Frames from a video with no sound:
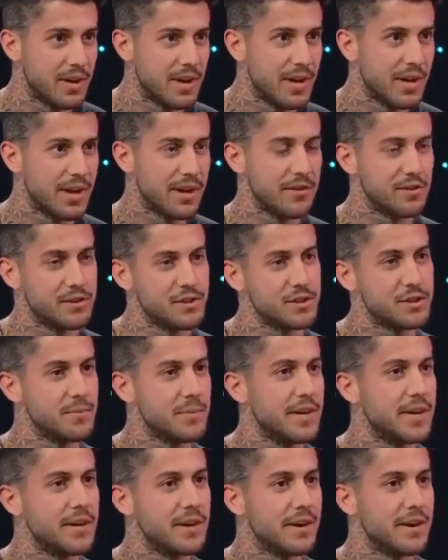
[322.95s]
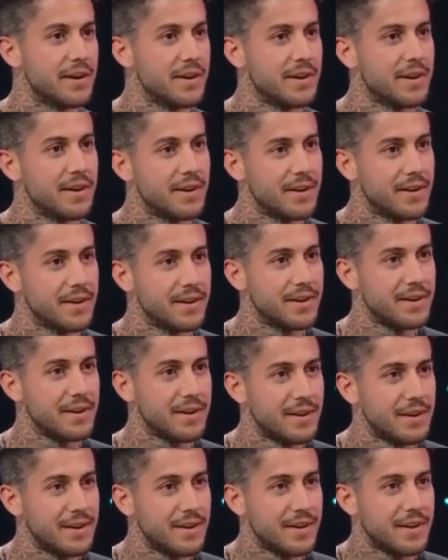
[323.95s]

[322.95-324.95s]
Mm -hmm. It was just me. Could that her. have been a problem?